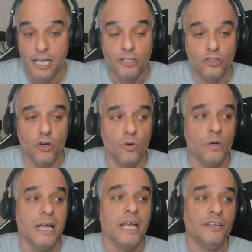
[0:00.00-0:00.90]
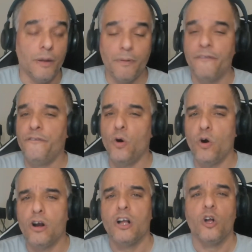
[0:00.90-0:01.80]
So number
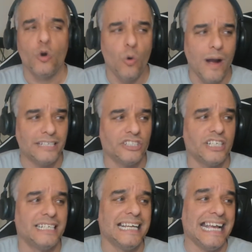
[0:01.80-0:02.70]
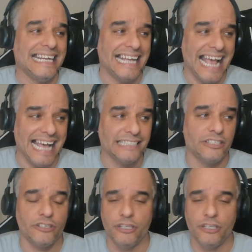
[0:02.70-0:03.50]
four, question and answer.